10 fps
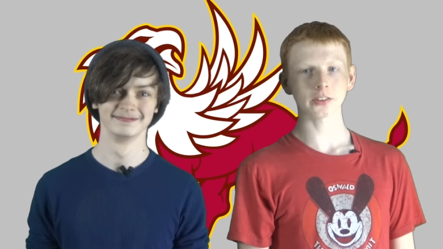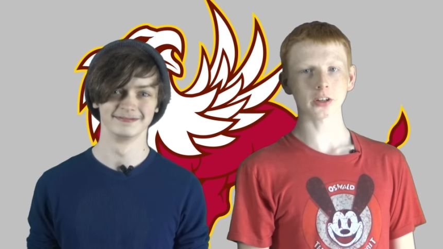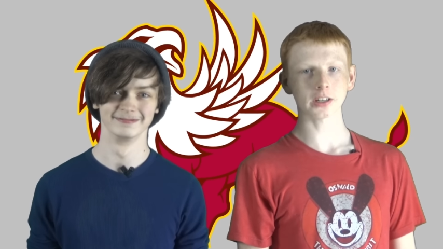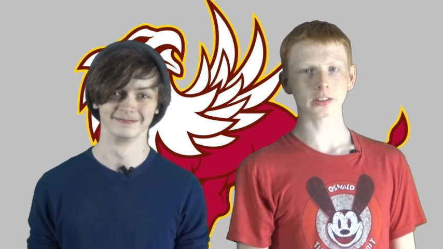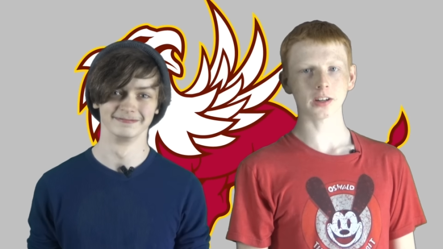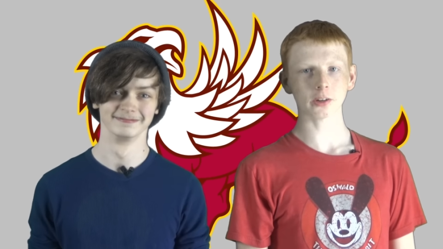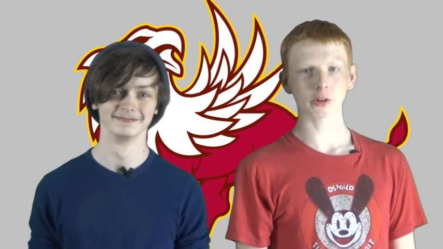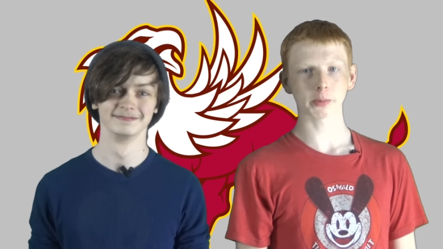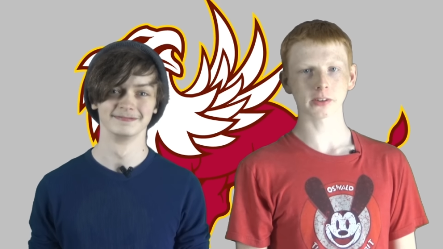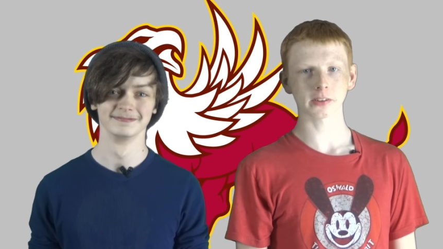Speaker 1: Tonka
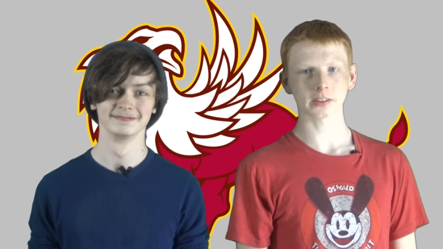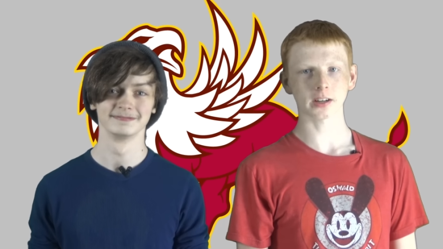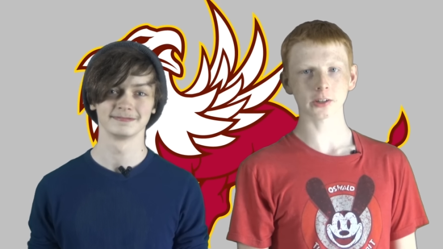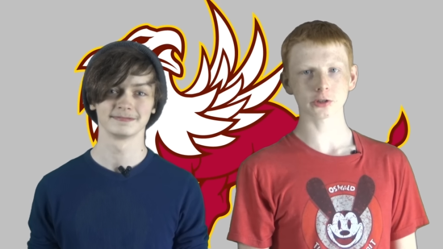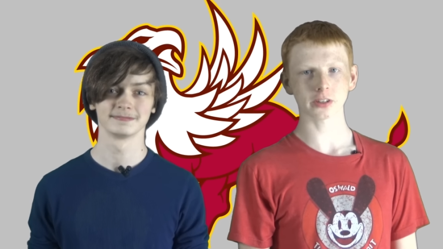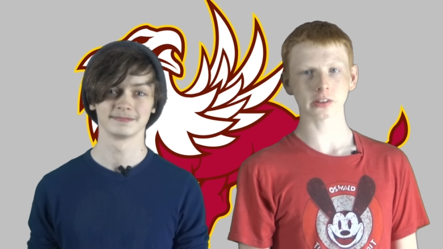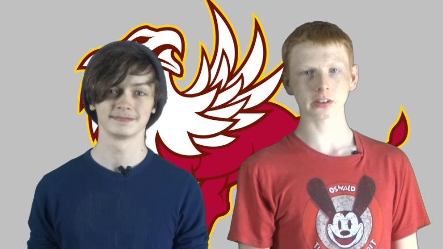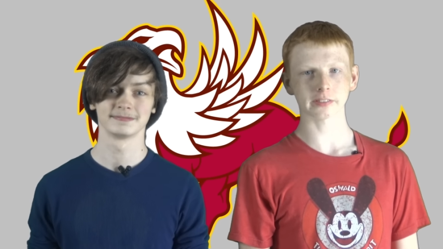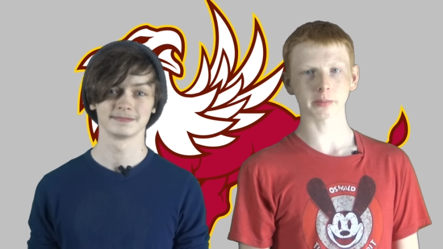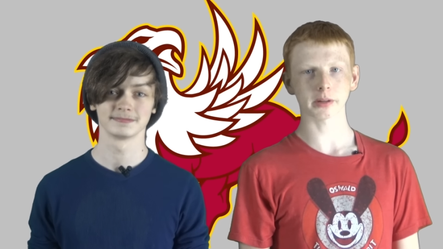Talks, we present the controversies
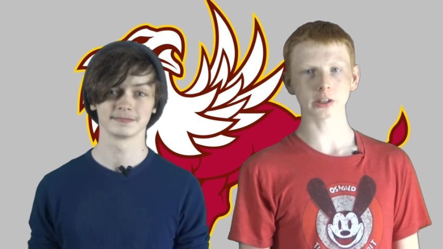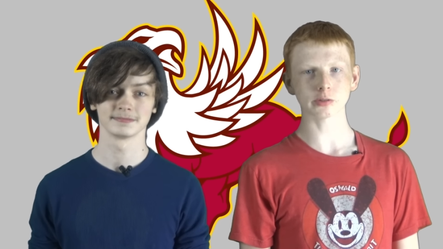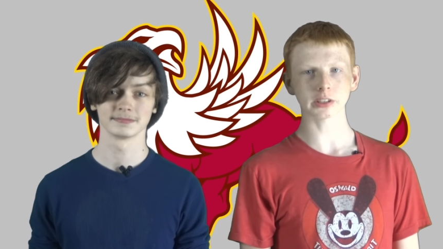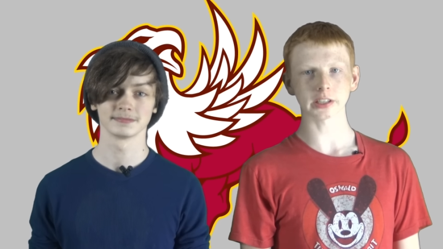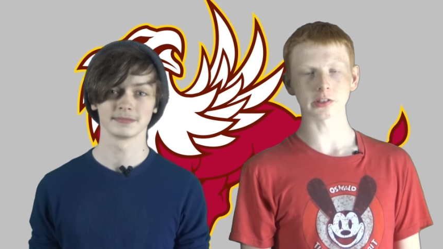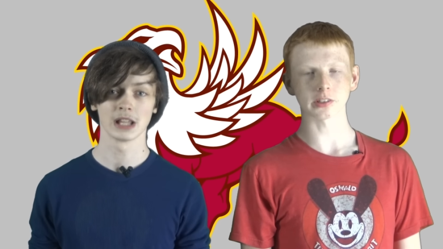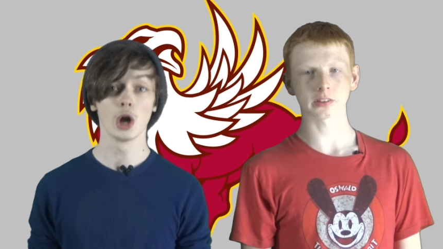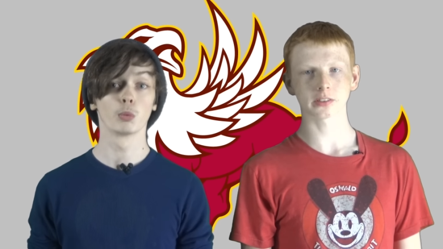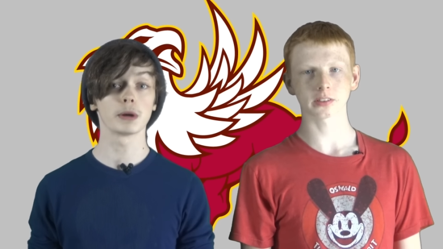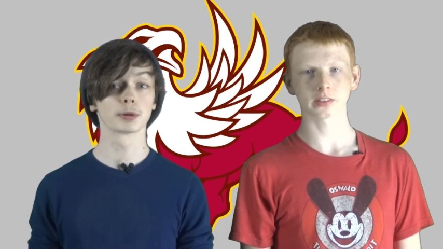of the Pledge of
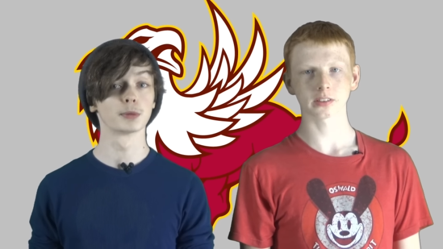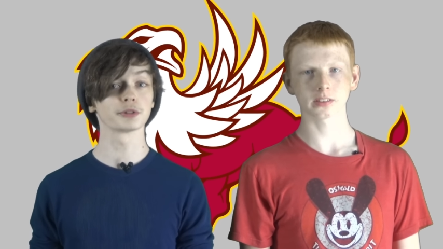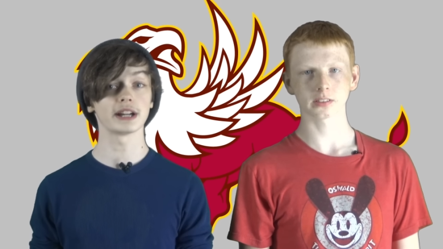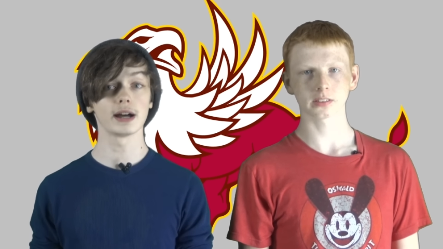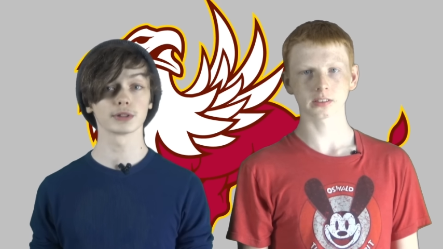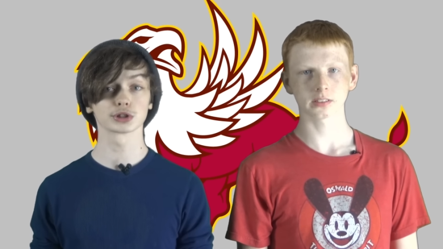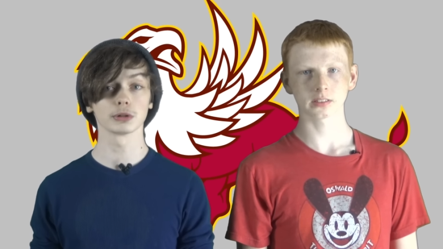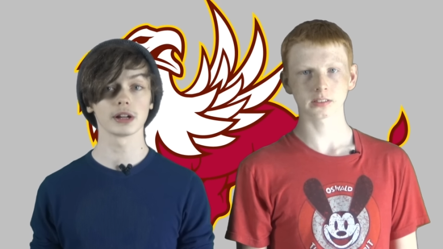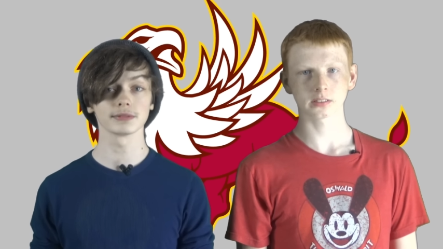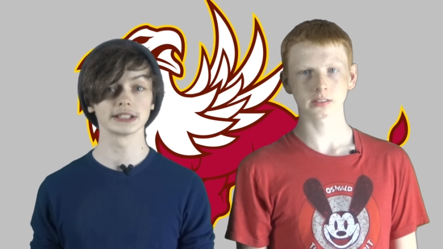Allegiance.
Speaker 2: We promote the ever
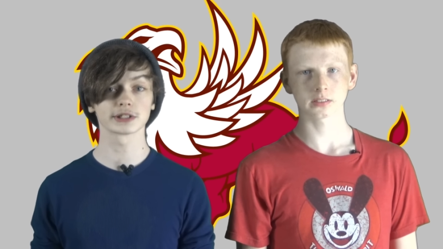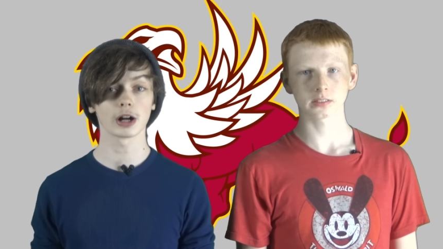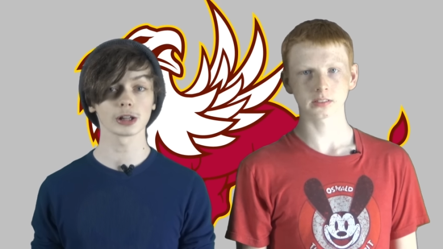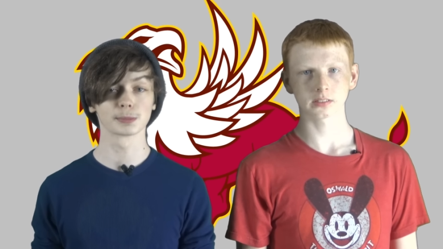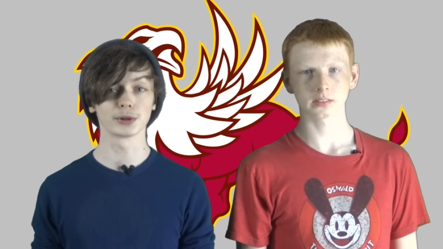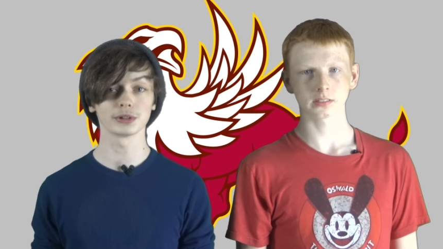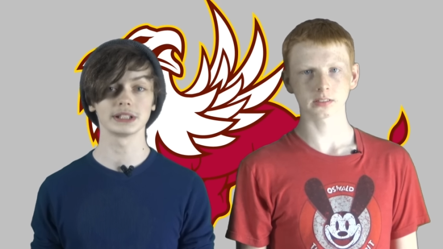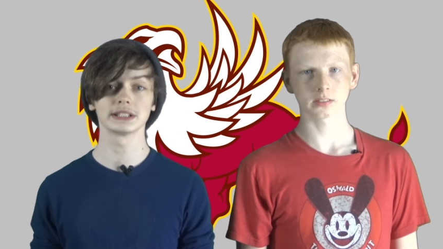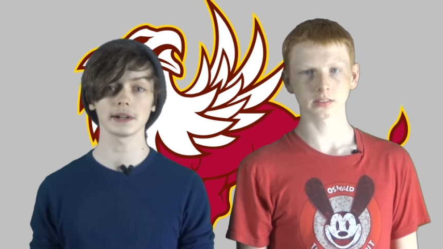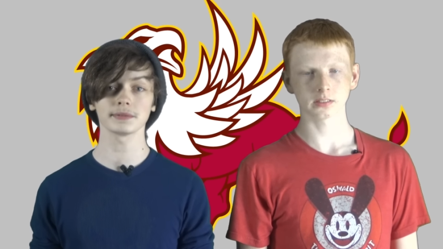so lovely Scholar Bowl
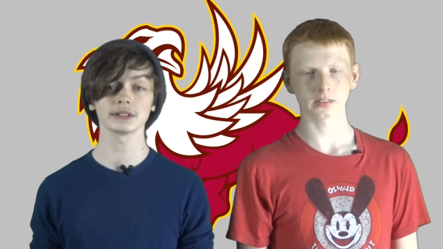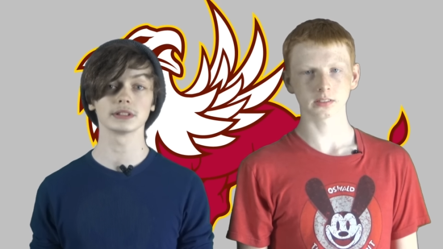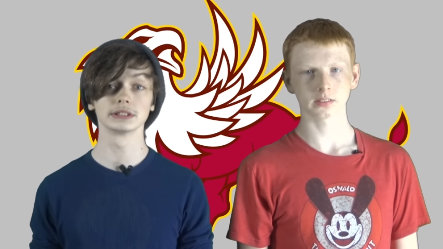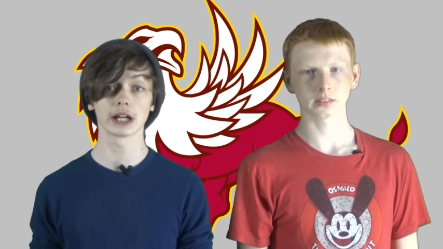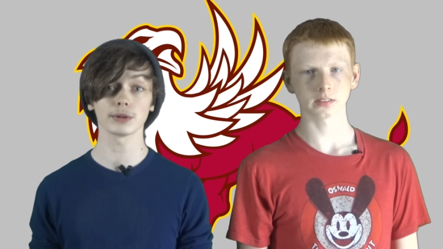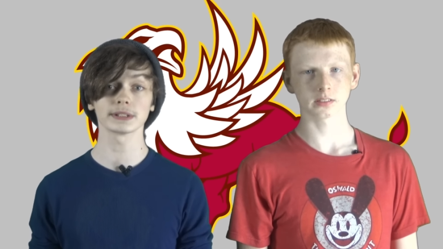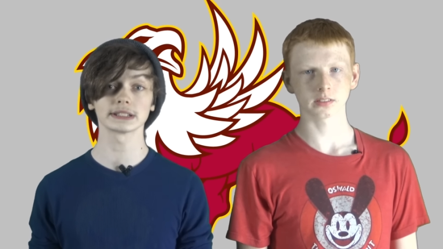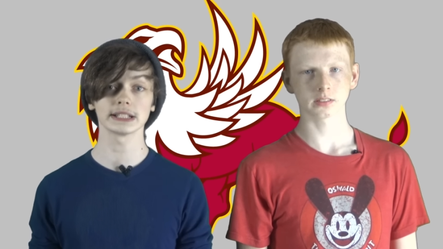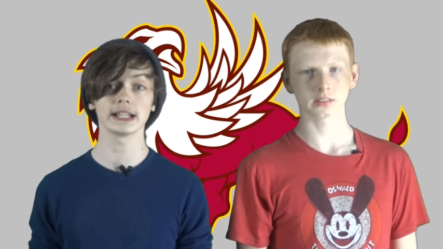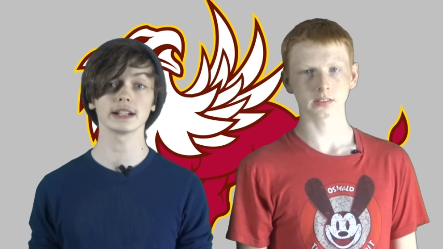and delve
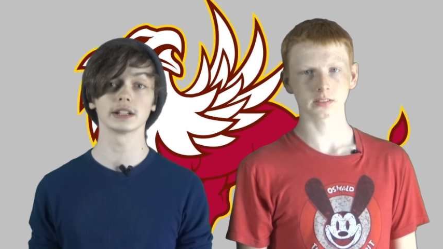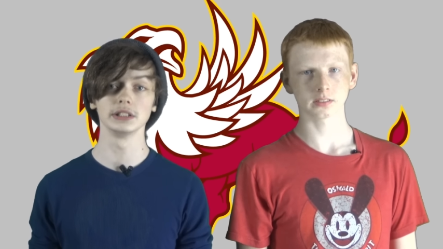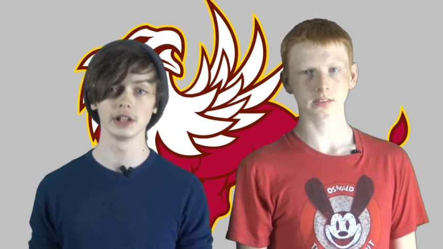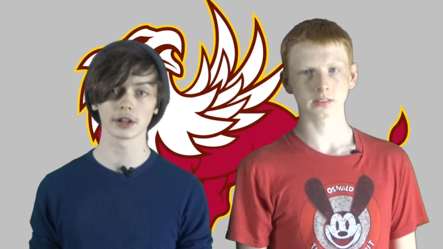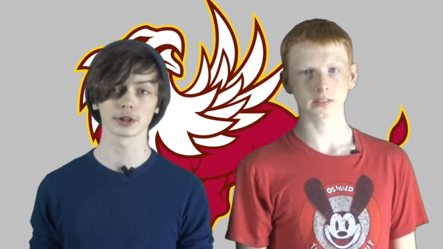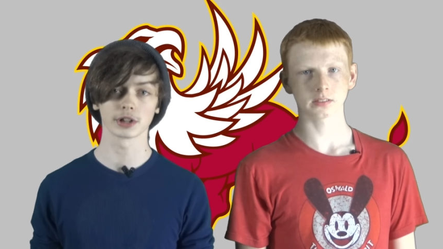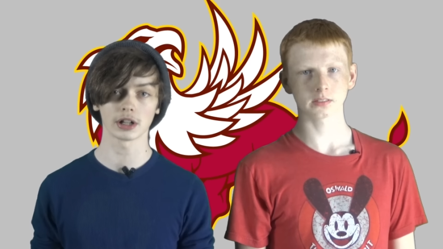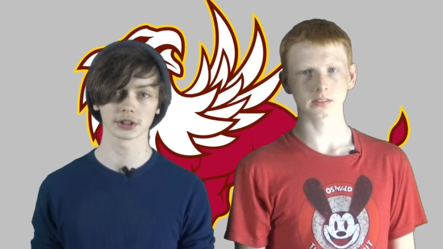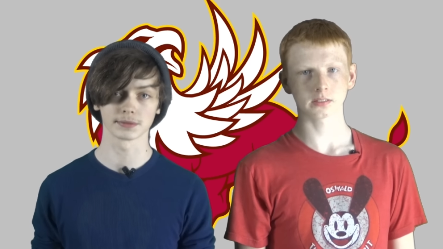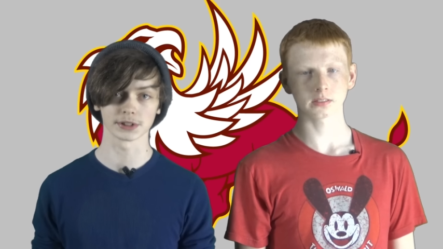into yet another
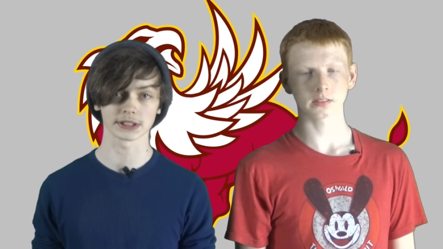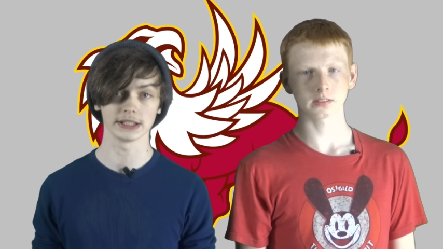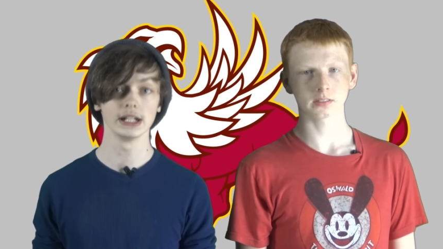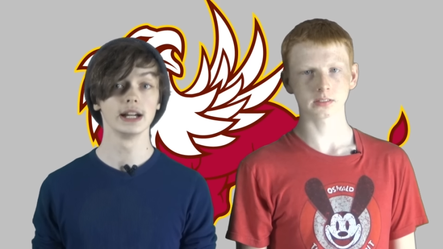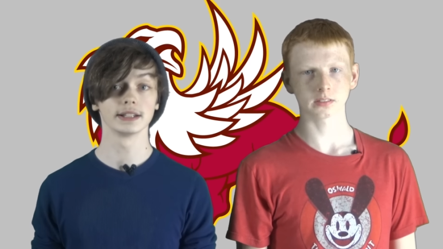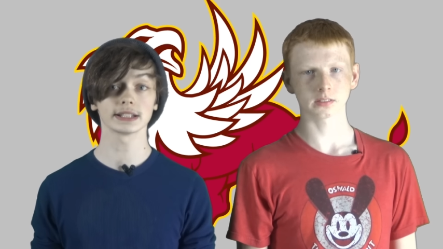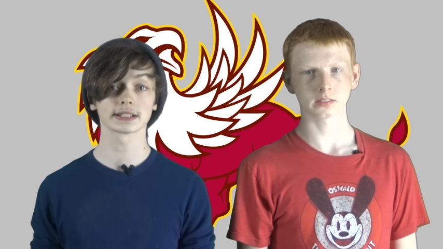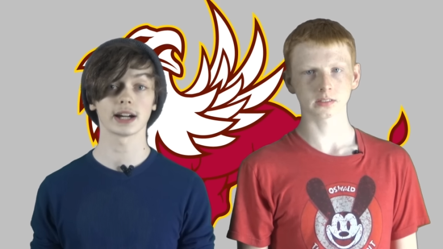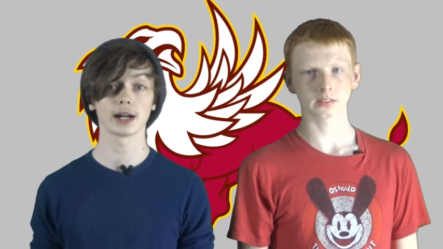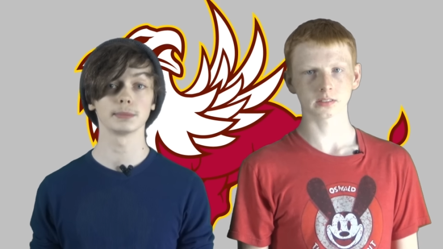controversy,
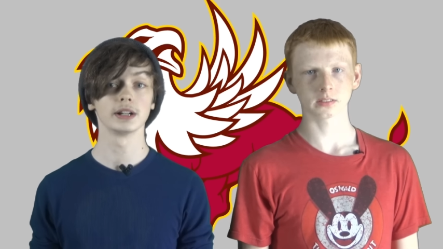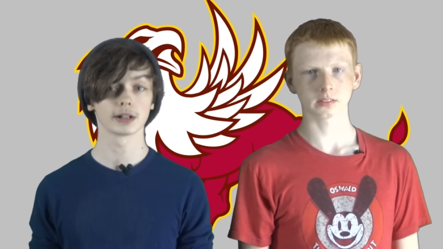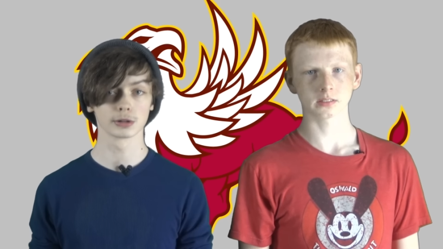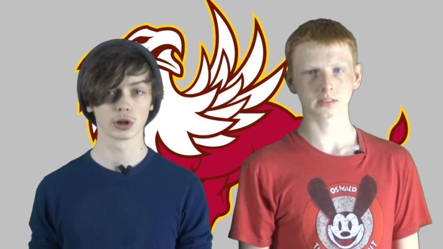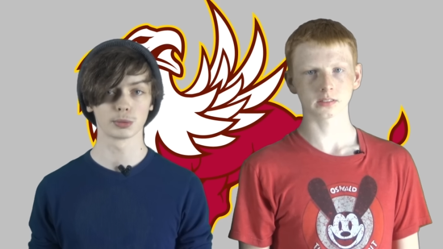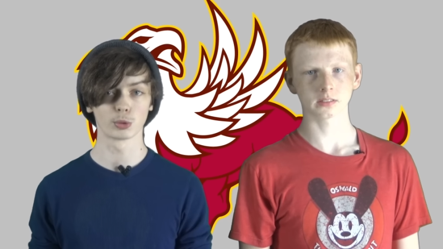this time global